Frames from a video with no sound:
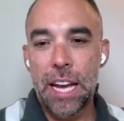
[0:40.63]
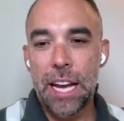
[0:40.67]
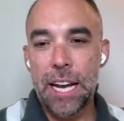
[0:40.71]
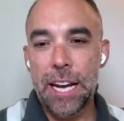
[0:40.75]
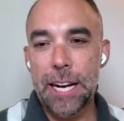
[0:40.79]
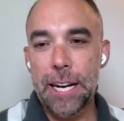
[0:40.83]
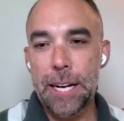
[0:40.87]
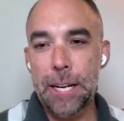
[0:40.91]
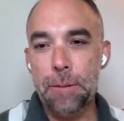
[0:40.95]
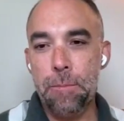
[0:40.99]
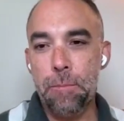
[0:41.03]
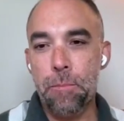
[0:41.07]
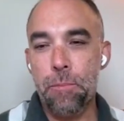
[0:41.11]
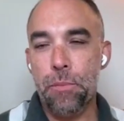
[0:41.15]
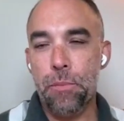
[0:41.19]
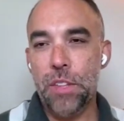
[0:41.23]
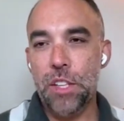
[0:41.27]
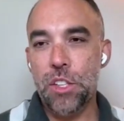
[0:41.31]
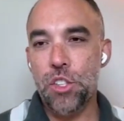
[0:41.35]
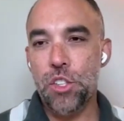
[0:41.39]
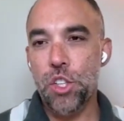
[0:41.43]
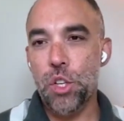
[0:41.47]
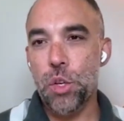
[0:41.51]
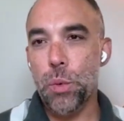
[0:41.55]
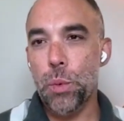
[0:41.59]

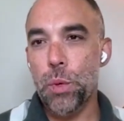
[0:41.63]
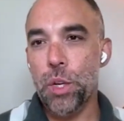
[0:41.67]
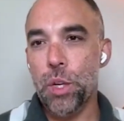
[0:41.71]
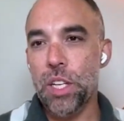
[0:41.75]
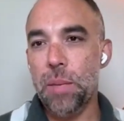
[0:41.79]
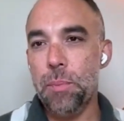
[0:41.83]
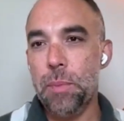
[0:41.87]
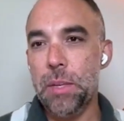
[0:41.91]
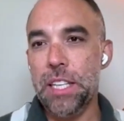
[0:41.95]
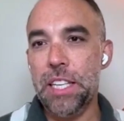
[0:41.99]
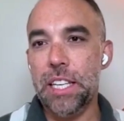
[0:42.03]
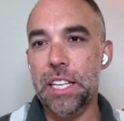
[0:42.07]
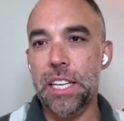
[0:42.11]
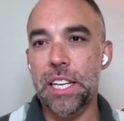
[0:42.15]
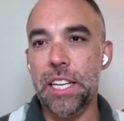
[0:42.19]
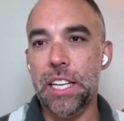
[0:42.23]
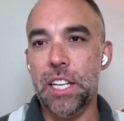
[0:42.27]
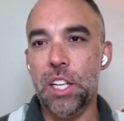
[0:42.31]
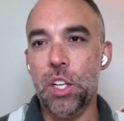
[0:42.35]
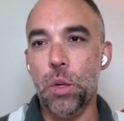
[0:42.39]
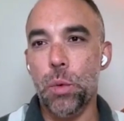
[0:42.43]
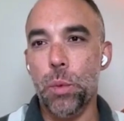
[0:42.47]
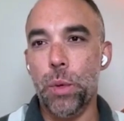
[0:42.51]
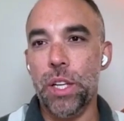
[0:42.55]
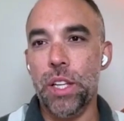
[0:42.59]
And so we're going to
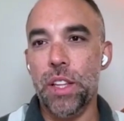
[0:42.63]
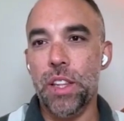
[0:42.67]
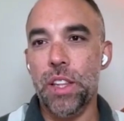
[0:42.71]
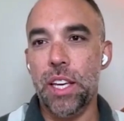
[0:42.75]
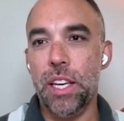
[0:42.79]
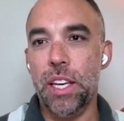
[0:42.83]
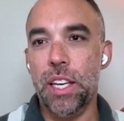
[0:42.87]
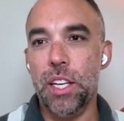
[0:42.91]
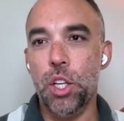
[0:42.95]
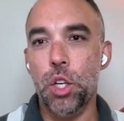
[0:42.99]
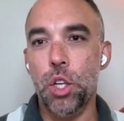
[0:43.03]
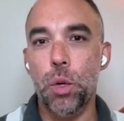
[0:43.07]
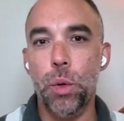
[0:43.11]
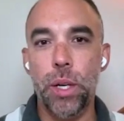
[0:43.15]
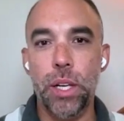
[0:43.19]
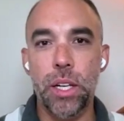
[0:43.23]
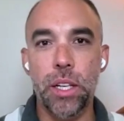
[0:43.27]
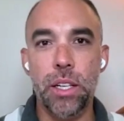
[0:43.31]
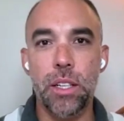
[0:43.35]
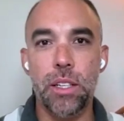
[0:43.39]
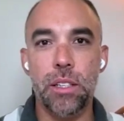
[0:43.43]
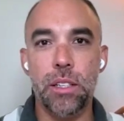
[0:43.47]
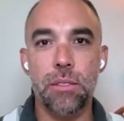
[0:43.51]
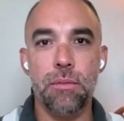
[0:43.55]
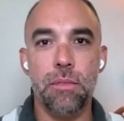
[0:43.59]
begin with a
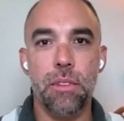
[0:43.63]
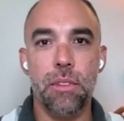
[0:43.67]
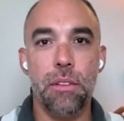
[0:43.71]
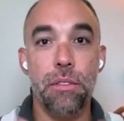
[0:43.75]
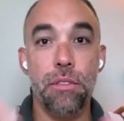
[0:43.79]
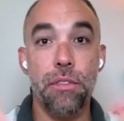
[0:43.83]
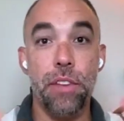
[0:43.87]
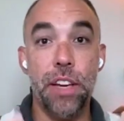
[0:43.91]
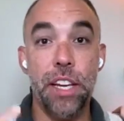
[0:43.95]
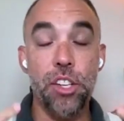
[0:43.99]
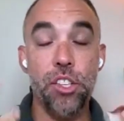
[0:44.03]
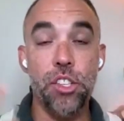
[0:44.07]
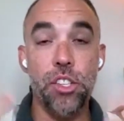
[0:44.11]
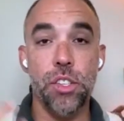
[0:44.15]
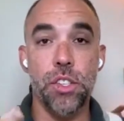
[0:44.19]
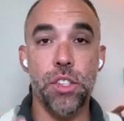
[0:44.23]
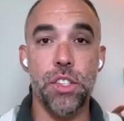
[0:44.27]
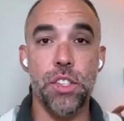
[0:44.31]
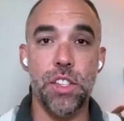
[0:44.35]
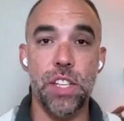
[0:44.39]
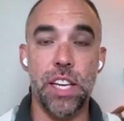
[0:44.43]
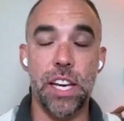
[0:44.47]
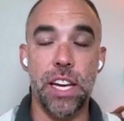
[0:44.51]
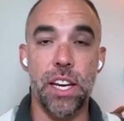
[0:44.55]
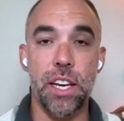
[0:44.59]
quick facial
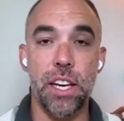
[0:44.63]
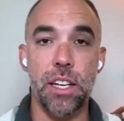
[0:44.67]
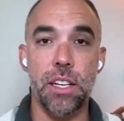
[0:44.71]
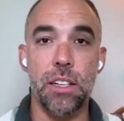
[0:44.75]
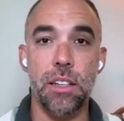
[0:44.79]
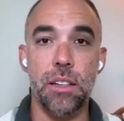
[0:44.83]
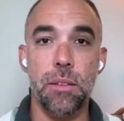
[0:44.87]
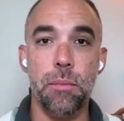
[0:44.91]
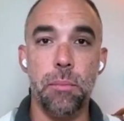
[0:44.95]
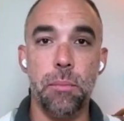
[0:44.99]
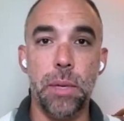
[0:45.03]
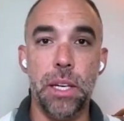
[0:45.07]
scan,